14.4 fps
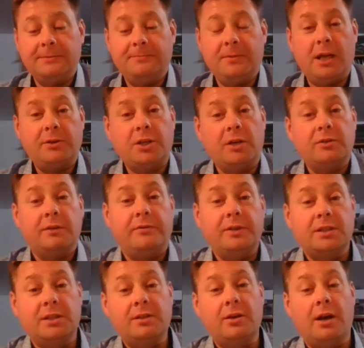Now, Joseph
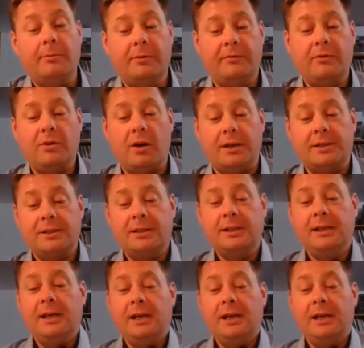is a type of Christ.